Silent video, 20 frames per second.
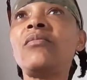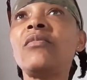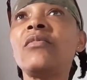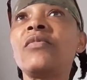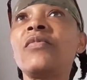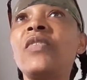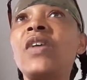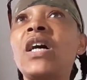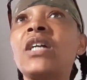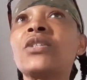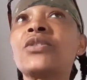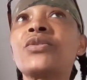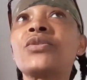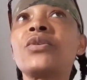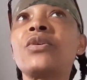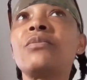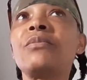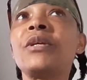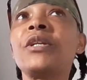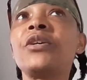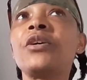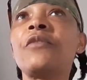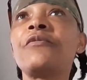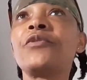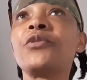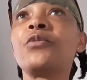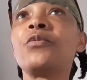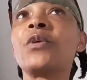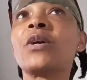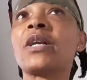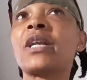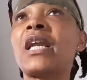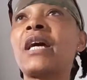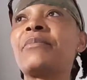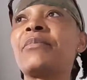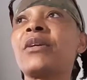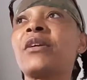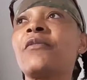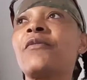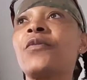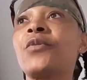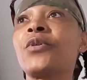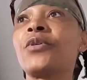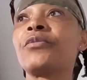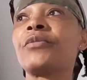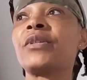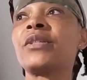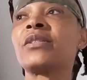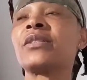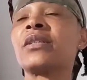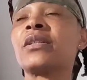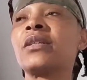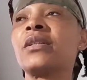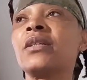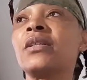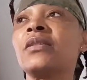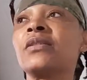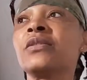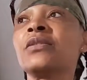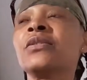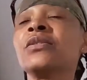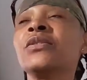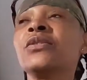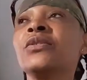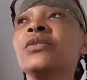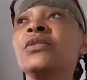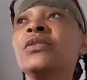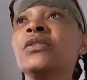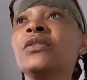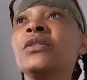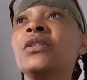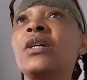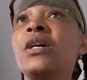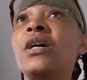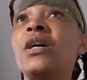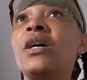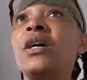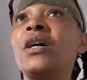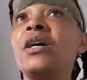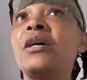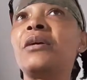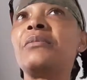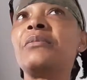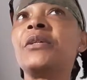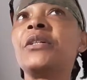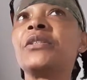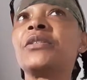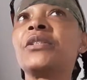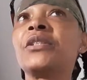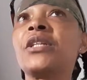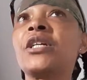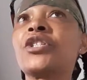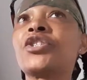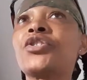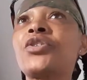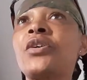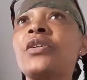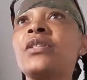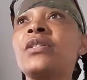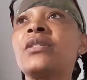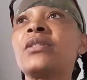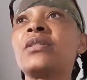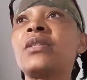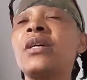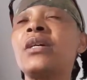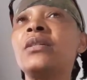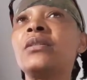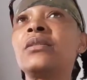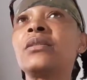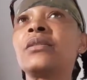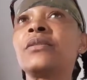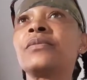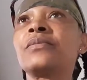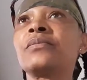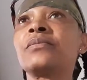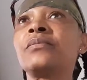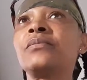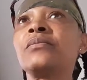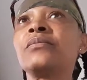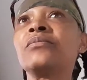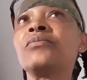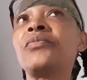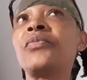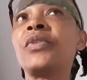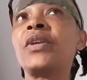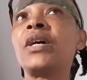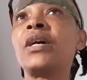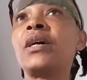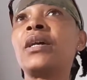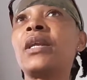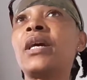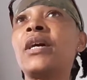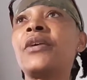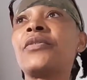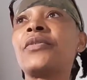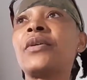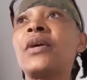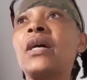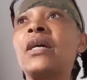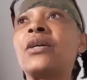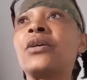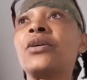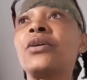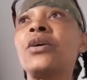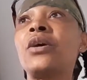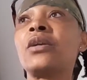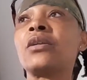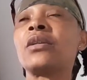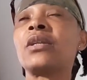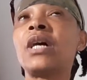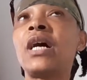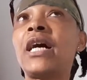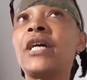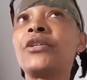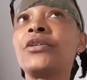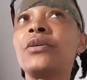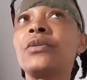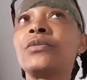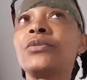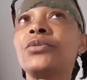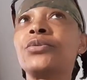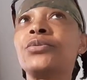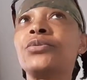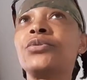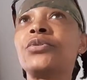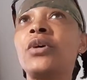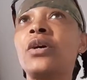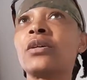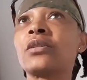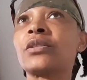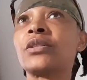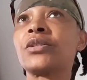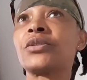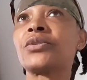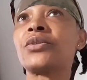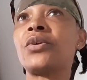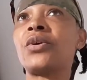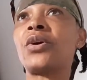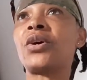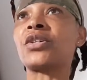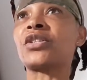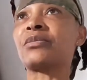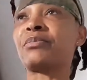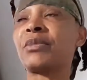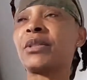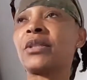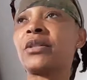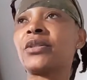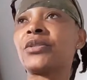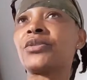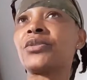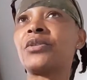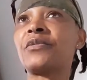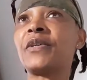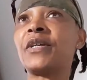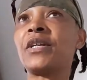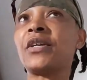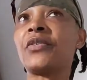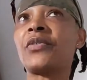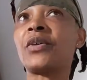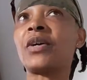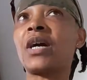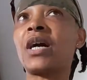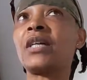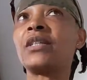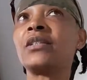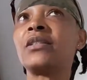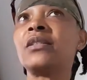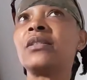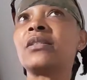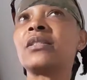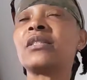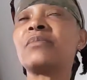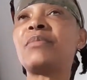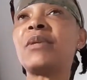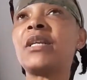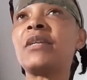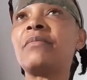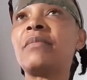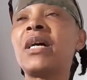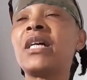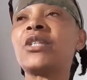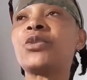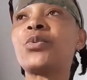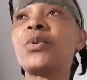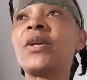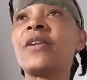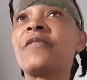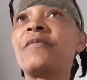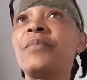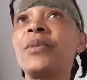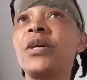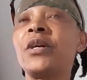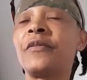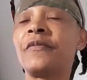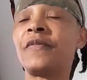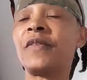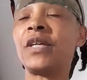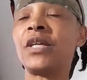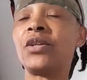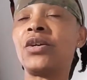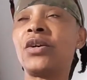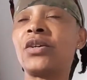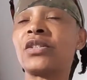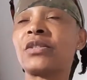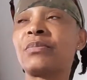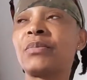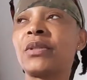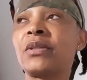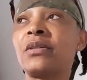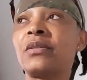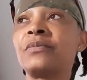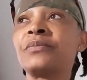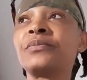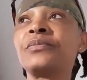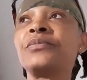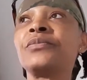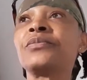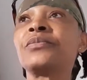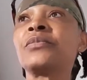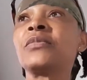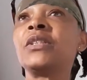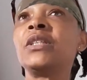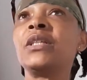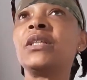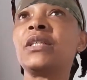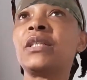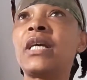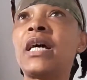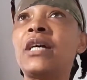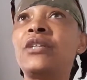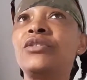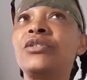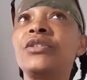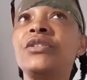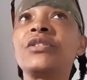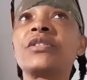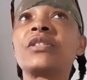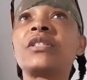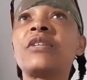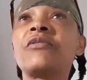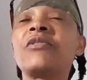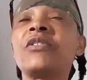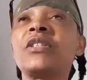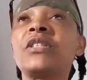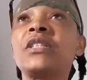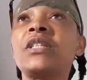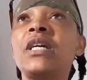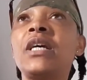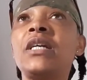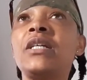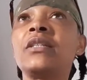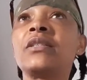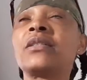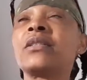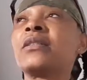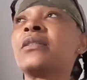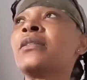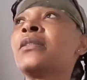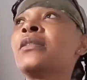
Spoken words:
that so many of you were clapping for recently is in a shoddy state. And I thank God that I don't do doctors or hospitals or anything. I did spend my 12th birthday in hospital in 1978.